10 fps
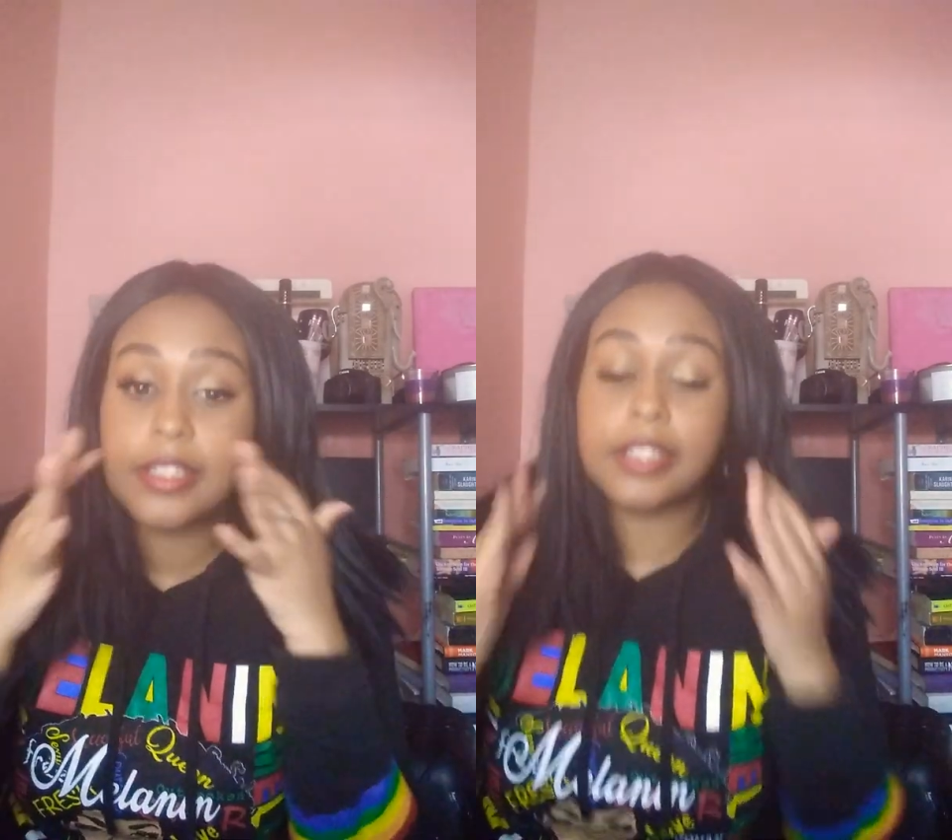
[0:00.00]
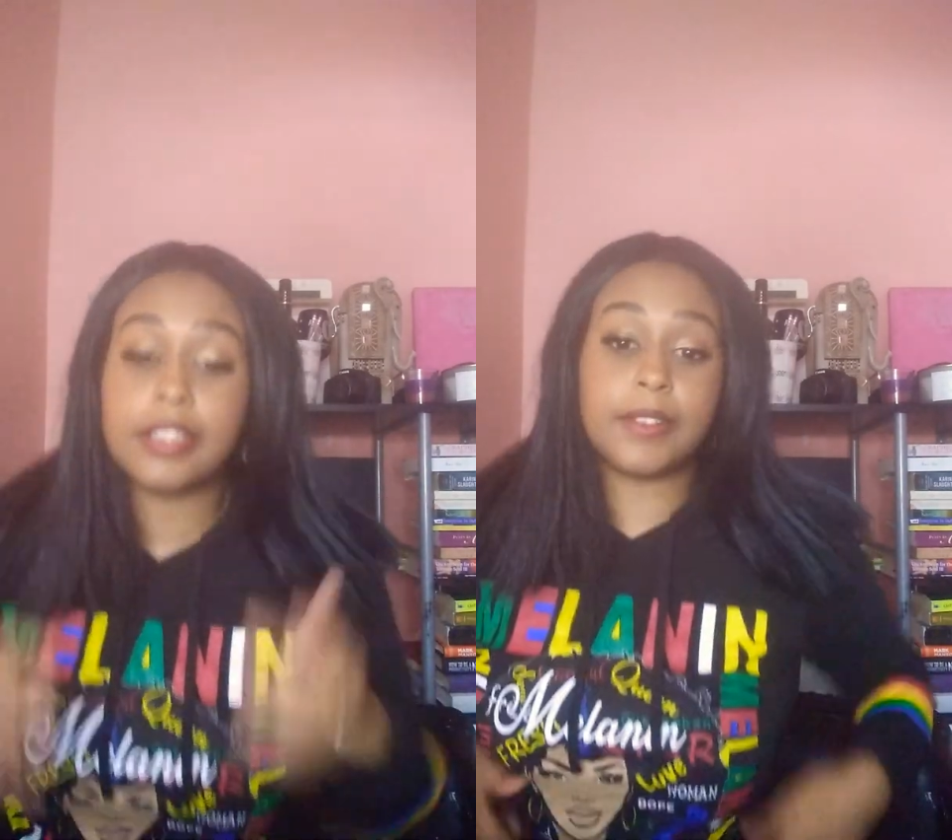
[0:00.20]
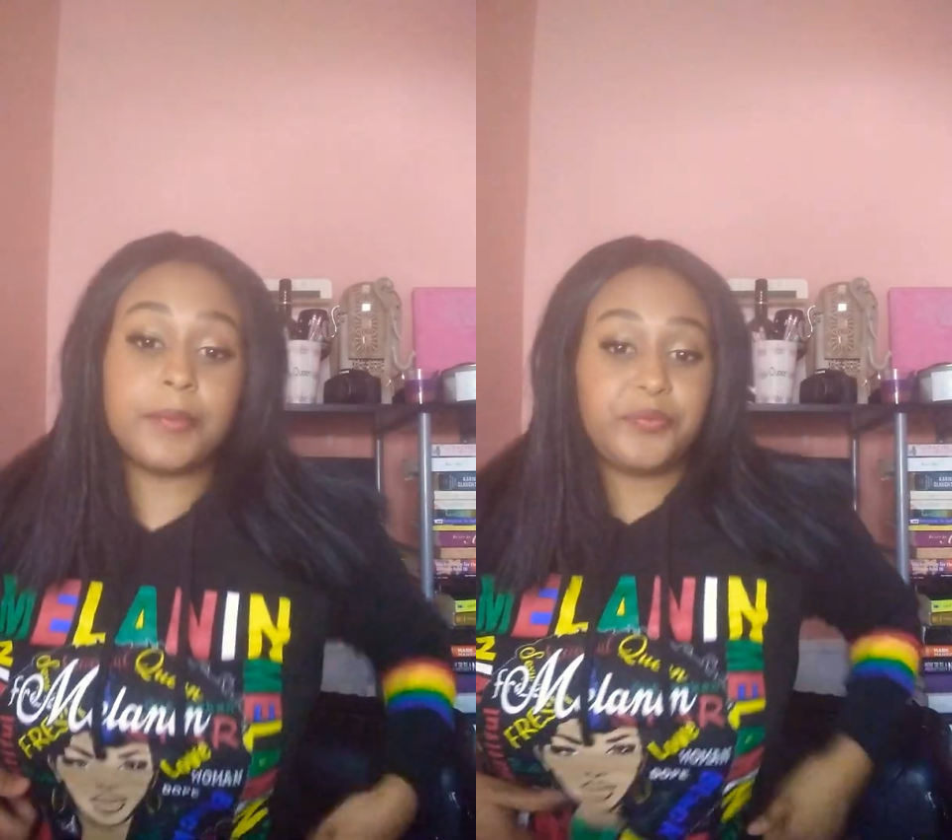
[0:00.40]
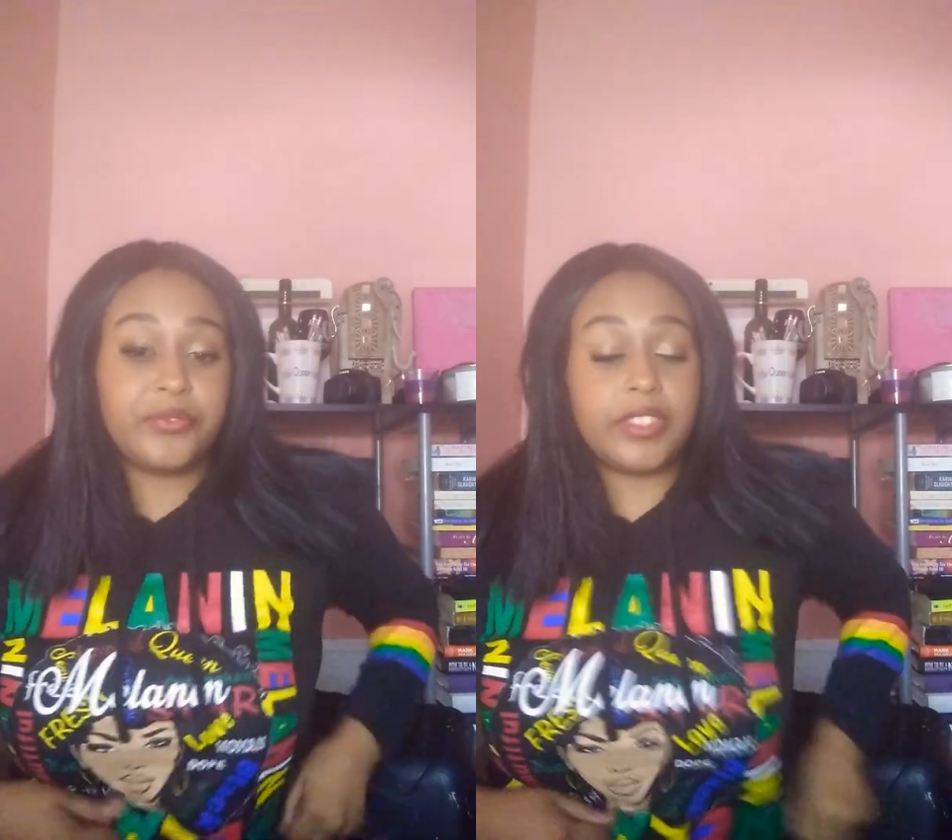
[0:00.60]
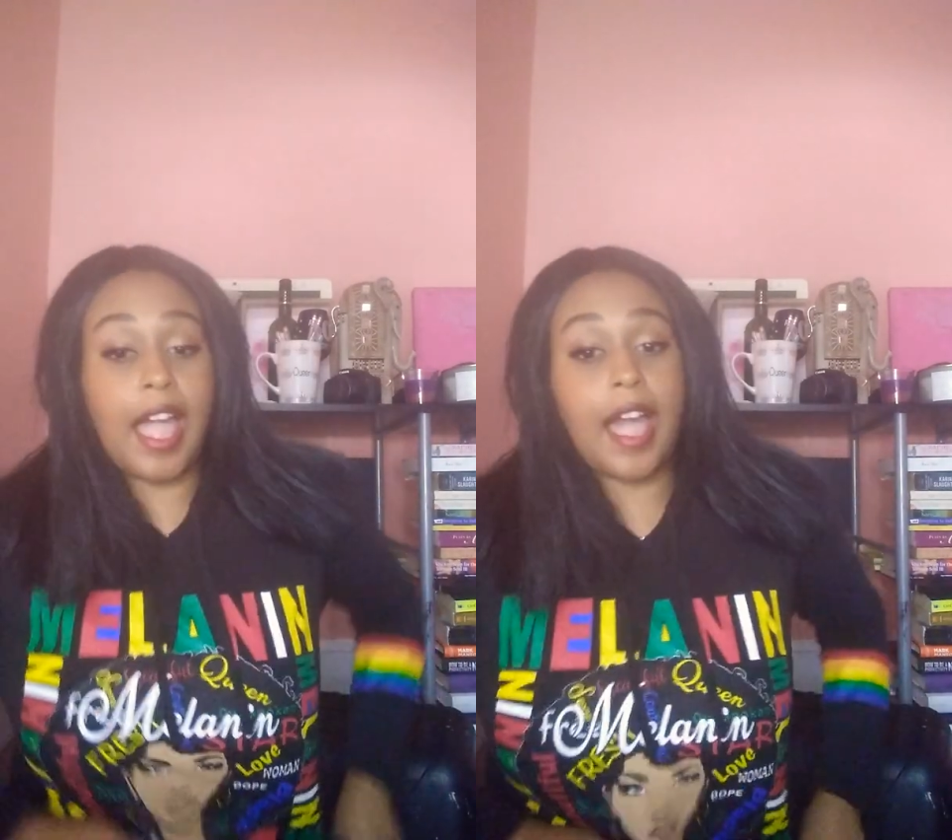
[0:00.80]
to
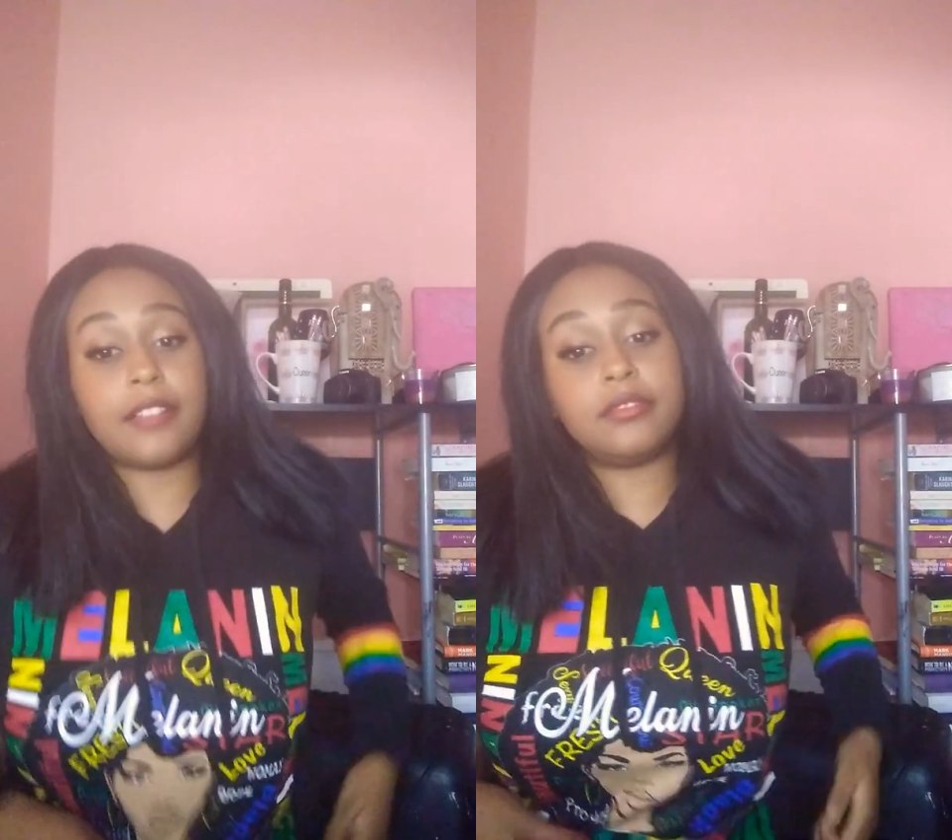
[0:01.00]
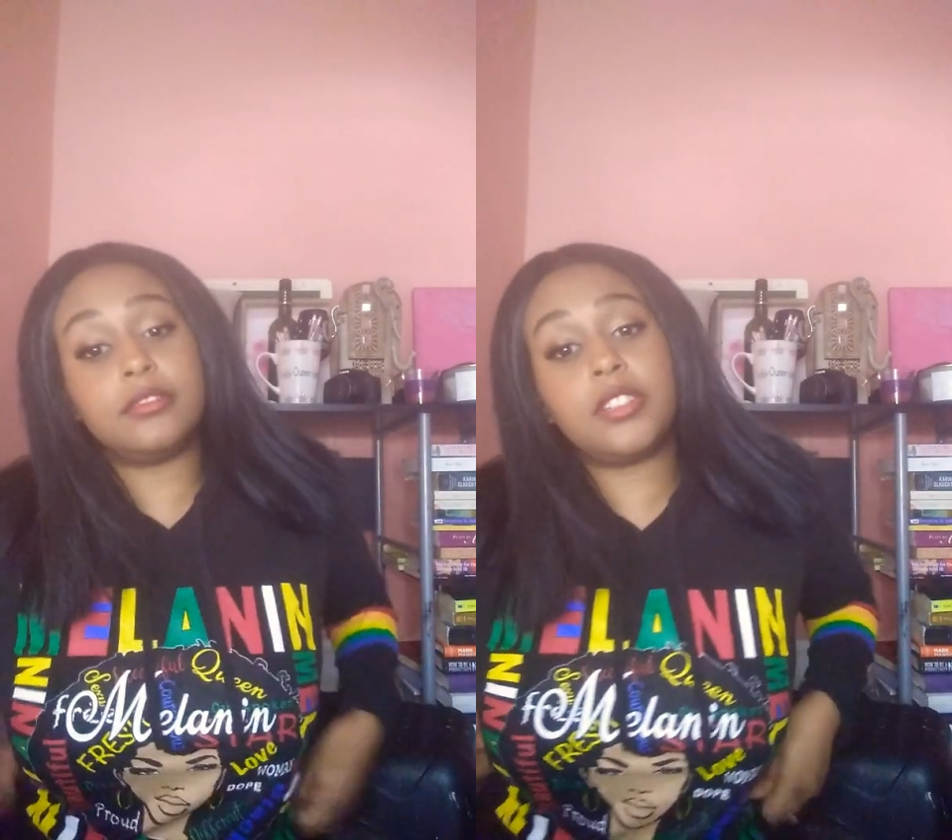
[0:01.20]
not